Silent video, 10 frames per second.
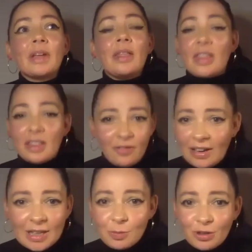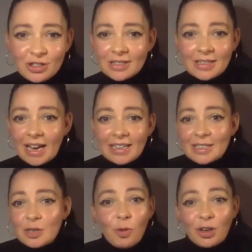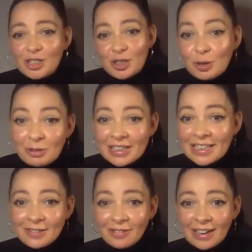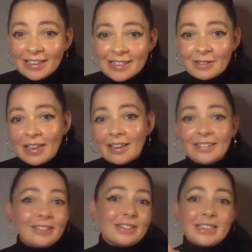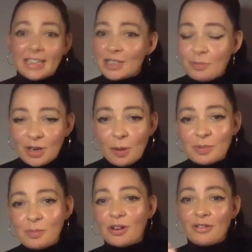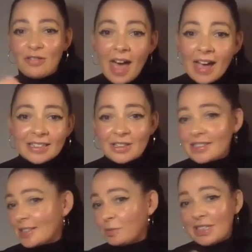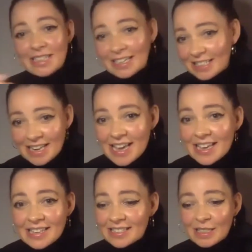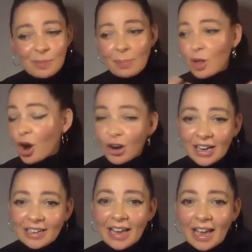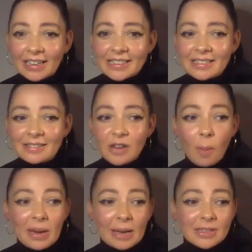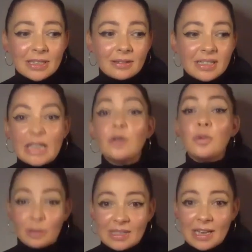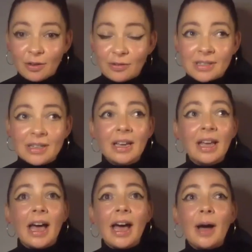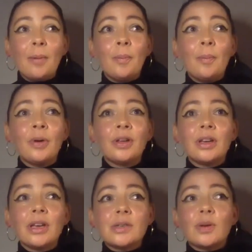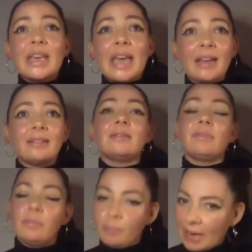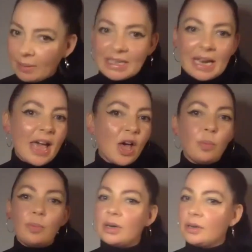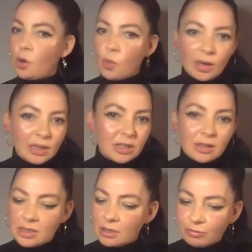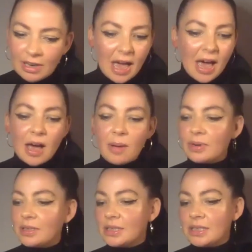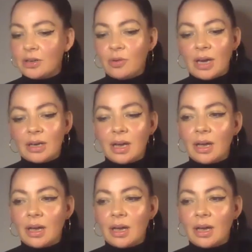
and then the feelings were just, I didn't know what to do with these feelings. So then, you know, addiction becomes part of that because that's what addiction is just people hurting and not being able to deal with themselves. Um, so again, being able to get help and going to, to rehab and, you know, and